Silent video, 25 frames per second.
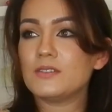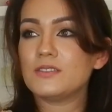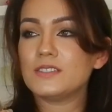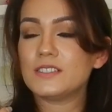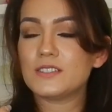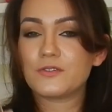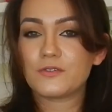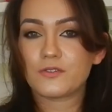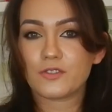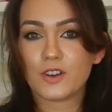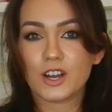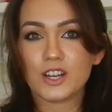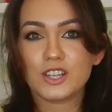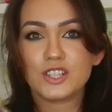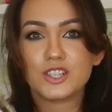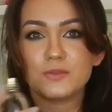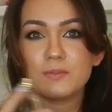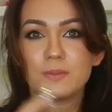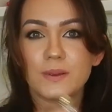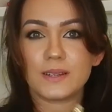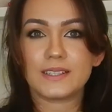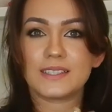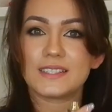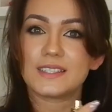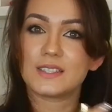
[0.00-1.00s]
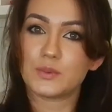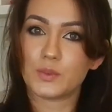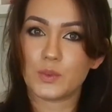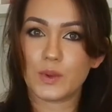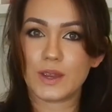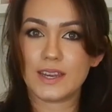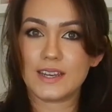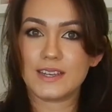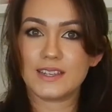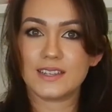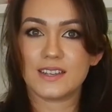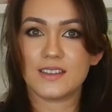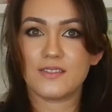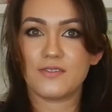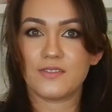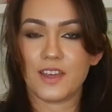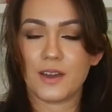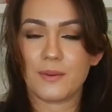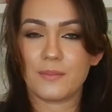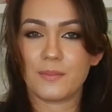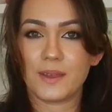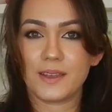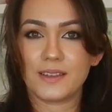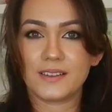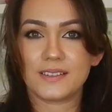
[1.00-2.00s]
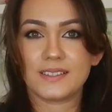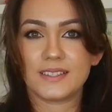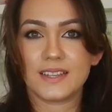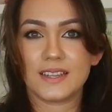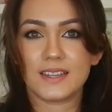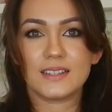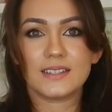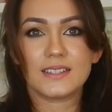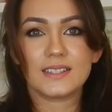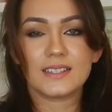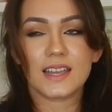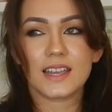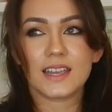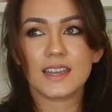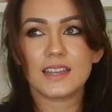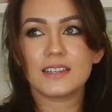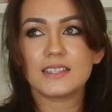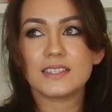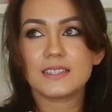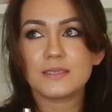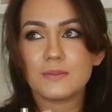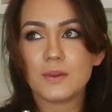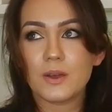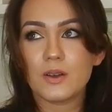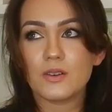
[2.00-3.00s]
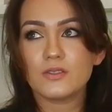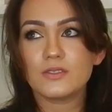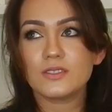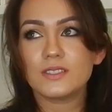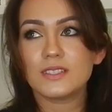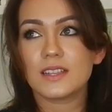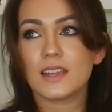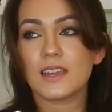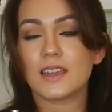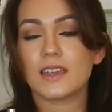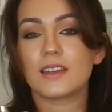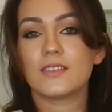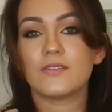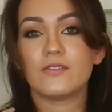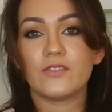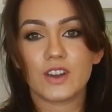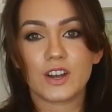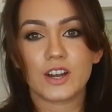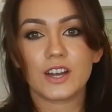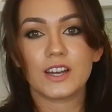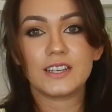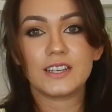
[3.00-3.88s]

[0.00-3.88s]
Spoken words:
fresh but sweet, if that makes sense. Like it smells like a very